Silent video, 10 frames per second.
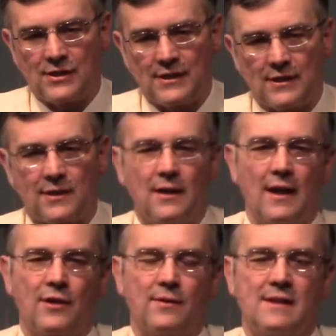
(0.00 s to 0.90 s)
here
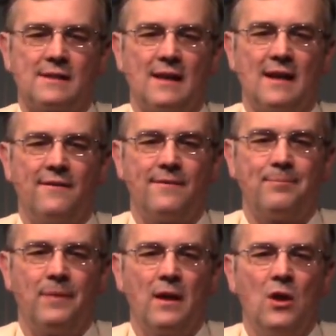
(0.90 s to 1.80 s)
at Grace Life.
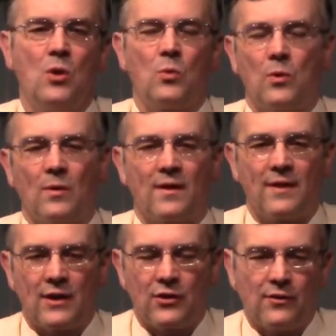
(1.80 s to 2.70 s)
We want to
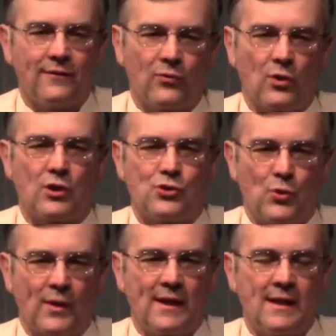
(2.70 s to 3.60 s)
thank you for
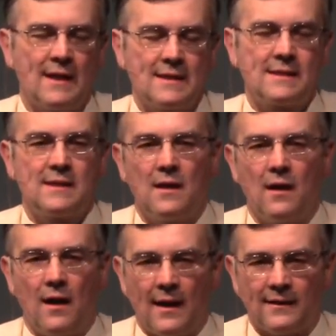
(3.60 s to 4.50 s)
joining us
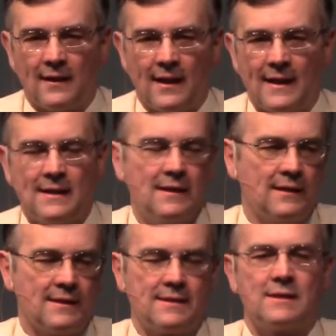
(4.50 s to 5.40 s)
online and
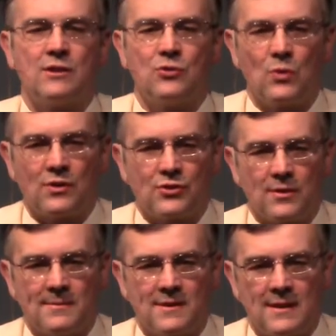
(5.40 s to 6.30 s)
listening to our
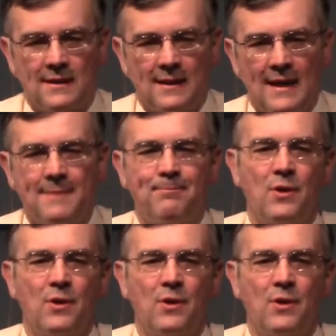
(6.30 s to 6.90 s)
sermons online.